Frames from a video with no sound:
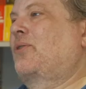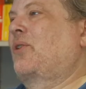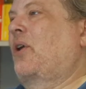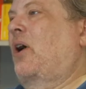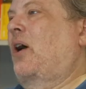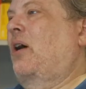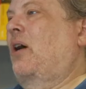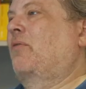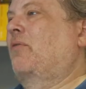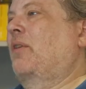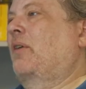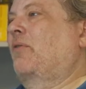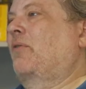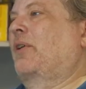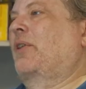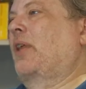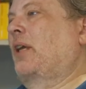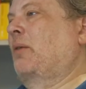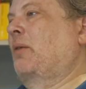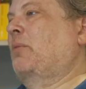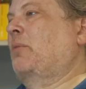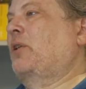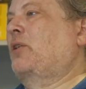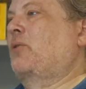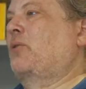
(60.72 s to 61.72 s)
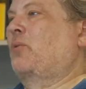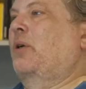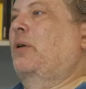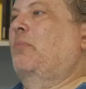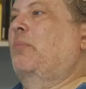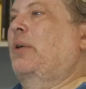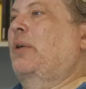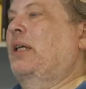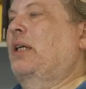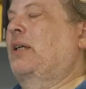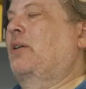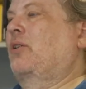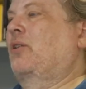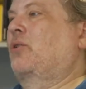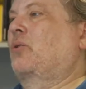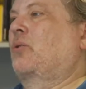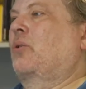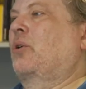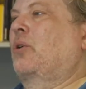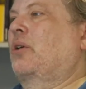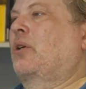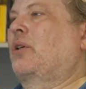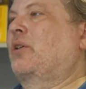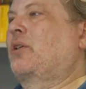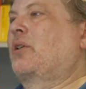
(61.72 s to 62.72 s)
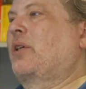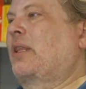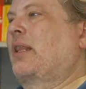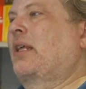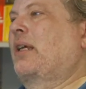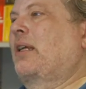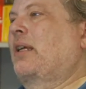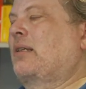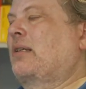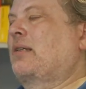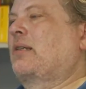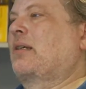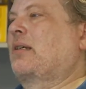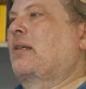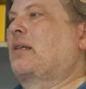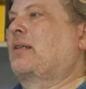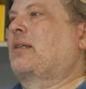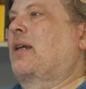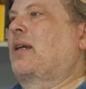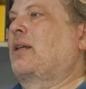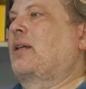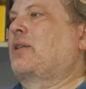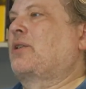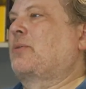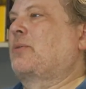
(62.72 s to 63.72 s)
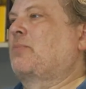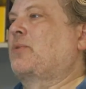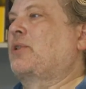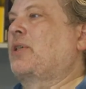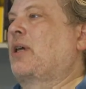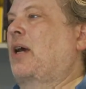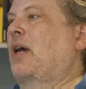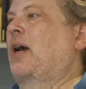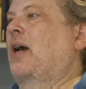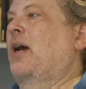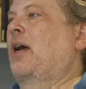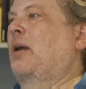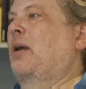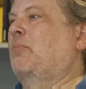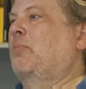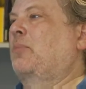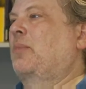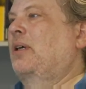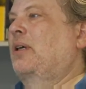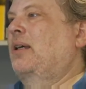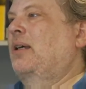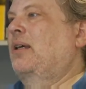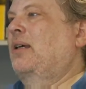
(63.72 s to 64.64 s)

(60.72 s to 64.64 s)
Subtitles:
solve everything between me and George. I think it's going to take some time.